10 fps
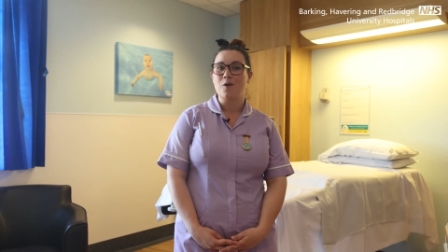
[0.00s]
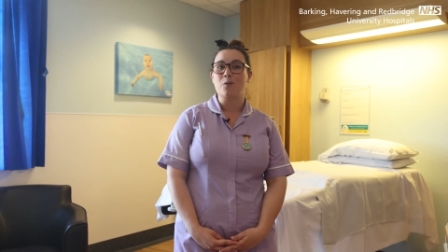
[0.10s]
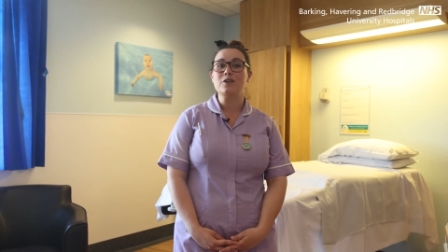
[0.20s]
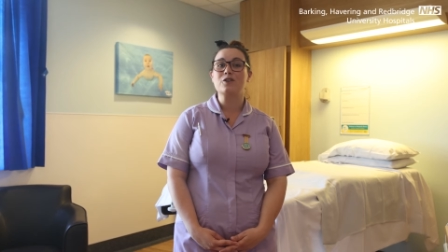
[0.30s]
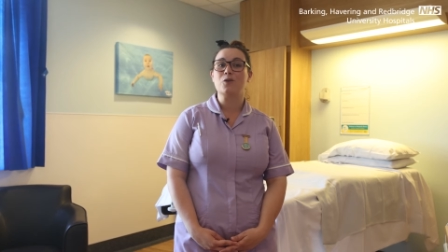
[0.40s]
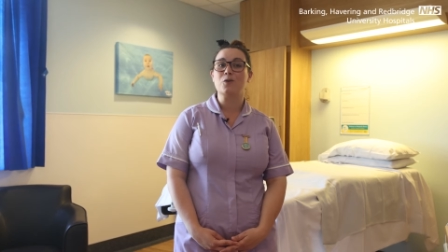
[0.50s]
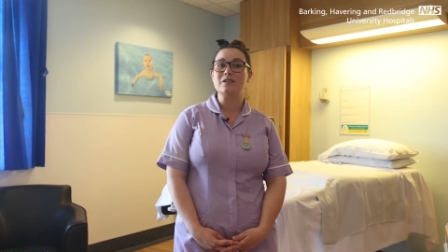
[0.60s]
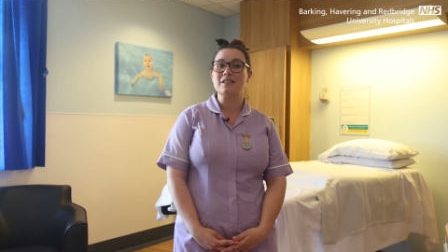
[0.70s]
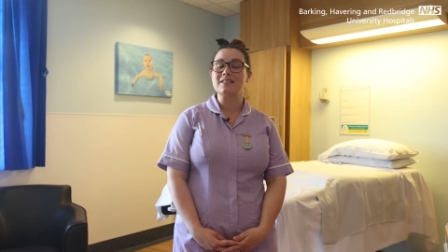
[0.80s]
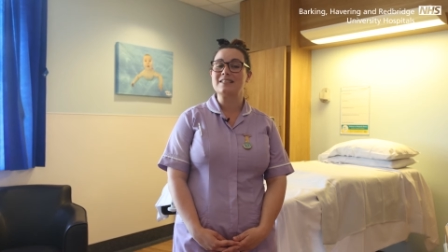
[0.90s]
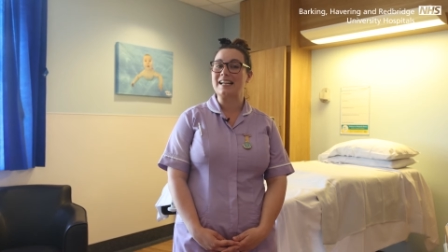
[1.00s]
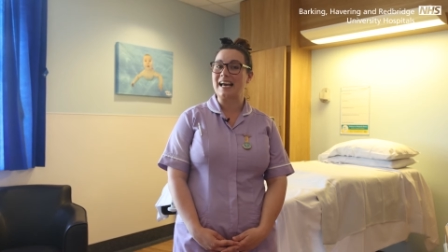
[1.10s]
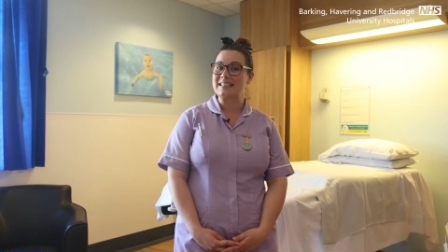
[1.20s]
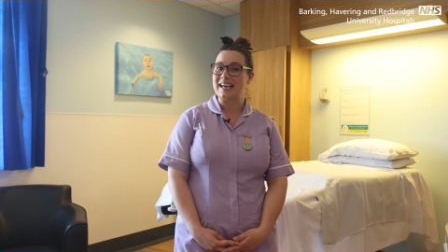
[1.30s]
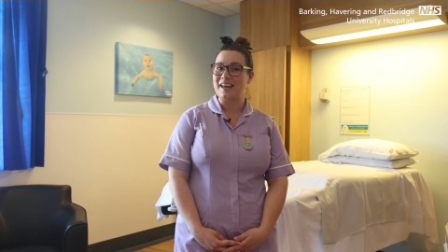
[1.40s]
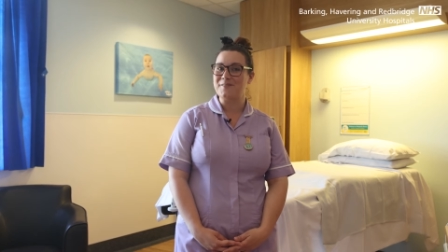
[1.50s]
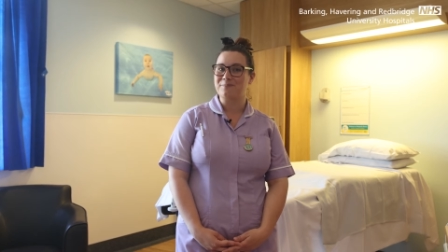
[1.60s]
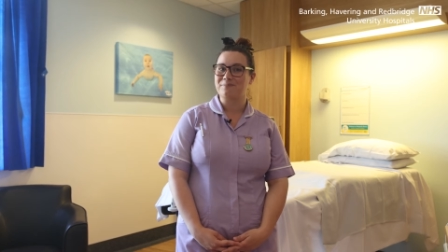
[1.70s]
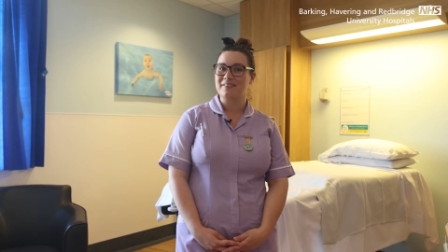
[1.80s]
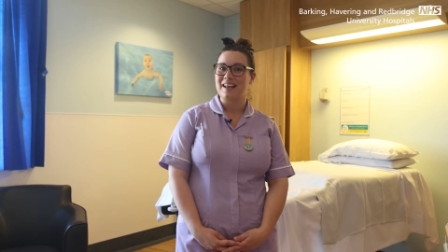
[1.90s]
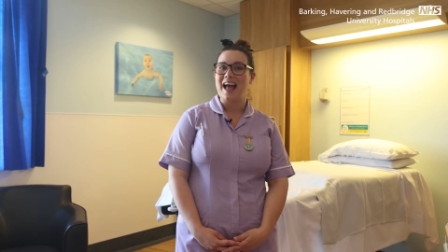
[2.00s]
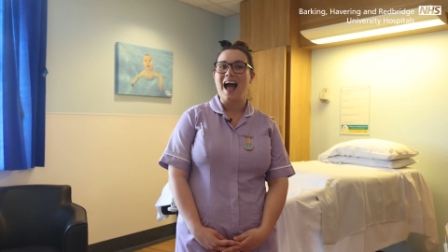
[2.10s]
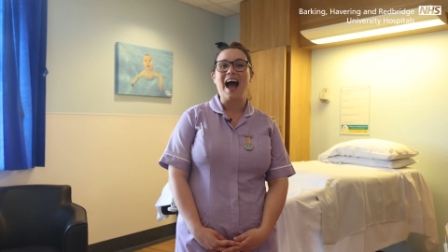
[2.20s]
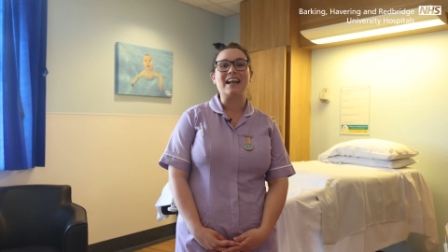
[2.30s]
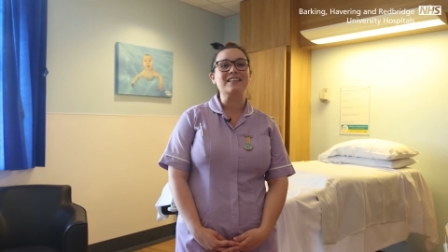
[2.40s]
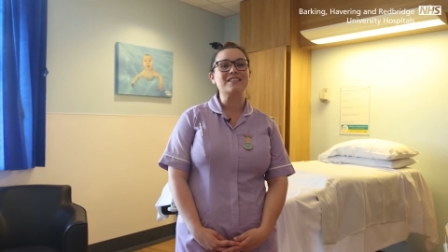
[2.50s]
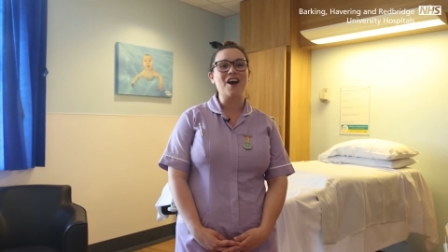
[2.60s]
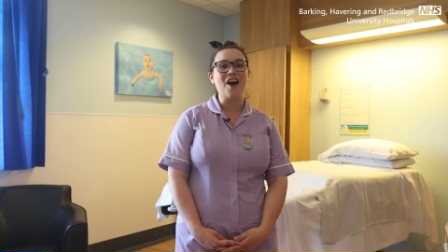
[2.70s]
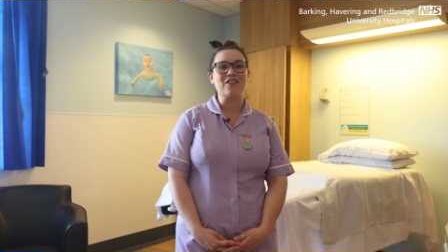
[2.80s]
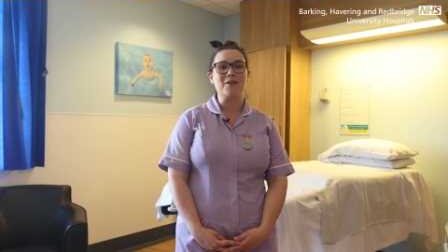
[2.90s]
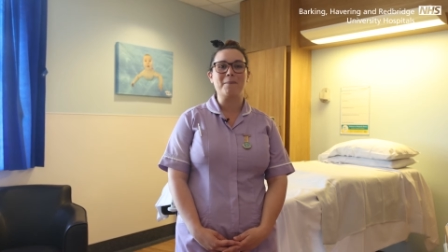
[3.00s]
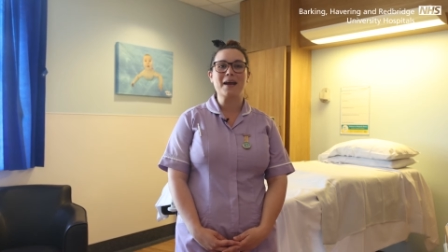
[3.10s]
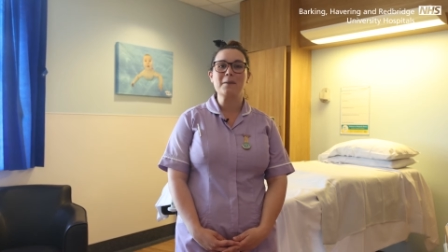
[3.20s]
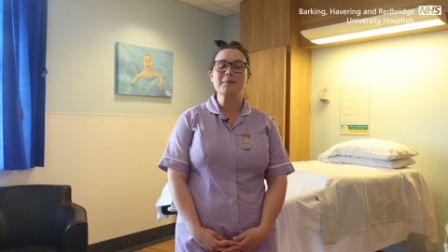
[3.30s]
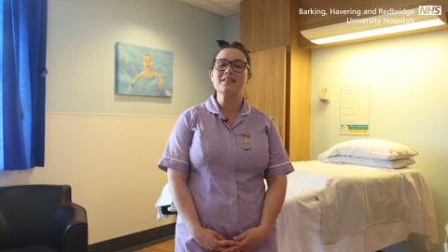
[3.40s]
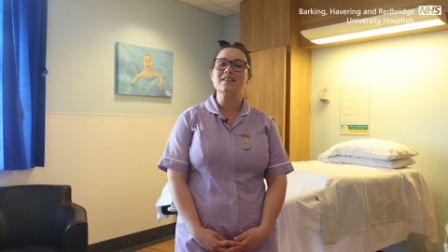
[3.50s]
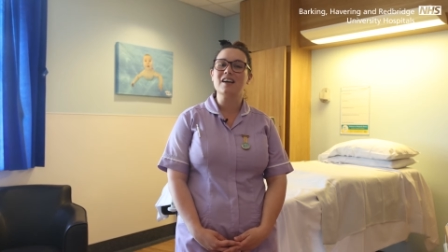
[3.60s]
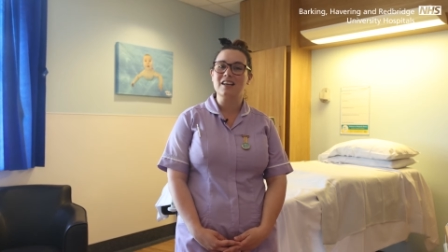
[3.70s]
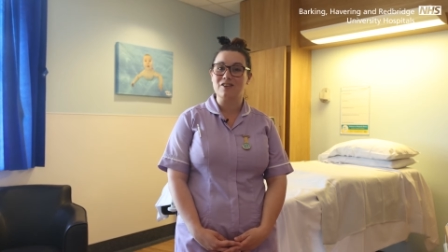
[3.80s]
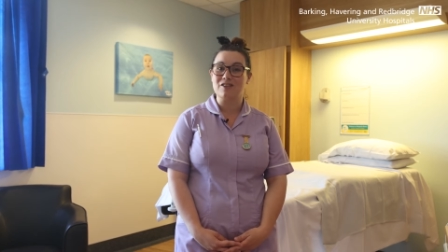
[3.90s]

which causes us to lactate, and in turn the baby sucking